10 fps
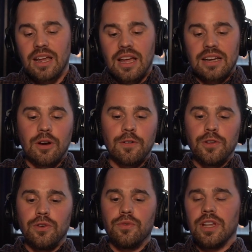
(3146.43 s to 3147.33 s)
Now, if
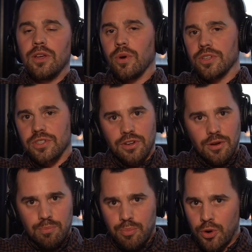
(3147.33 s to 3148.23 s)
you really want to
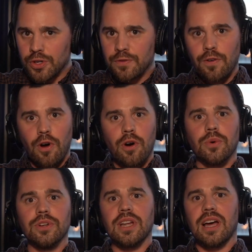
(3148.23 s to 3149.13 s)
push
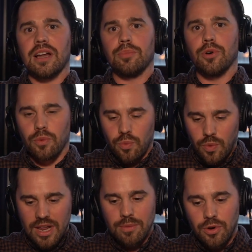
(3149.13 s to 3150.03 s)
forward and put
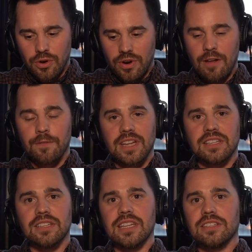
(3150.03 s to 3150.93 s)
way more effort
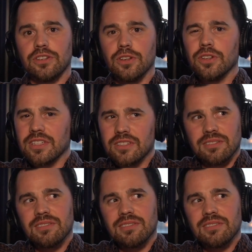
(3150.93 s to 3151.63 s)
into this and you're looking to,